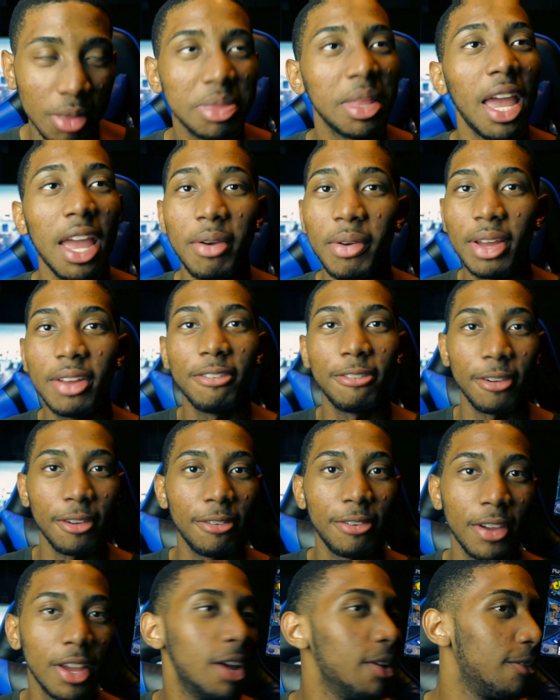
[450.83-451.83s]
Anyway,
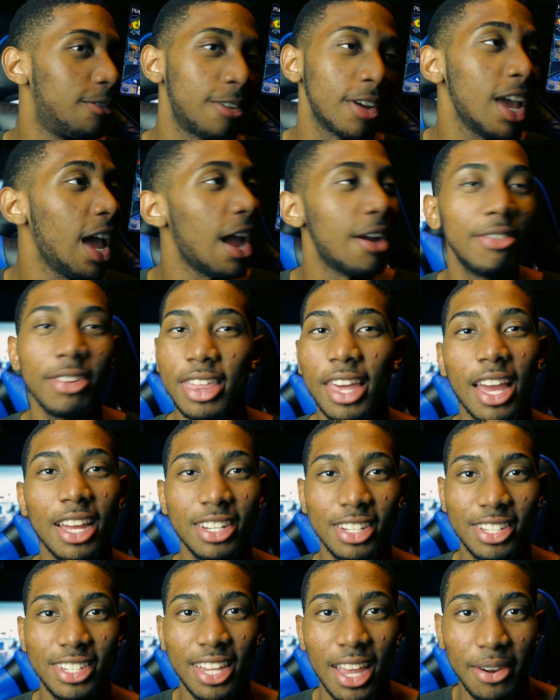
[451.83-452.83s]
forget everything I
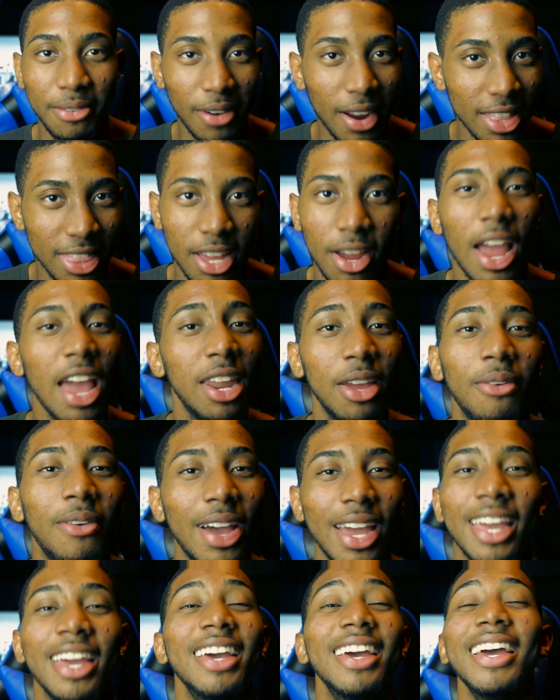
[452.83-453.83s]
just said right there.
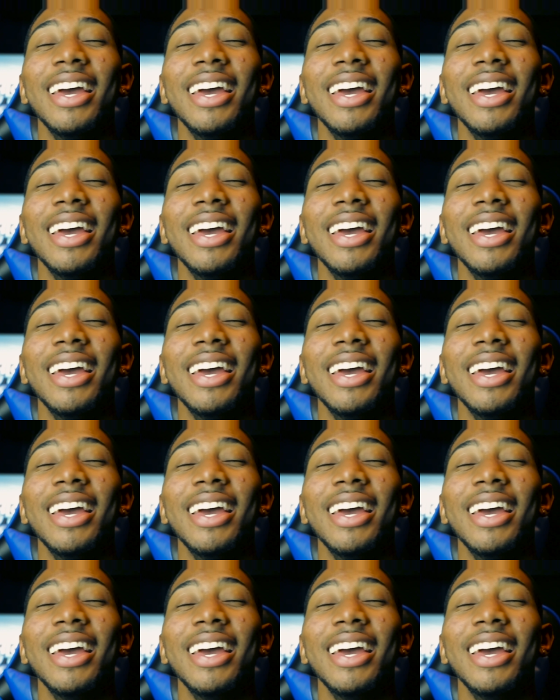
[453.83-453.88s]
Anyway.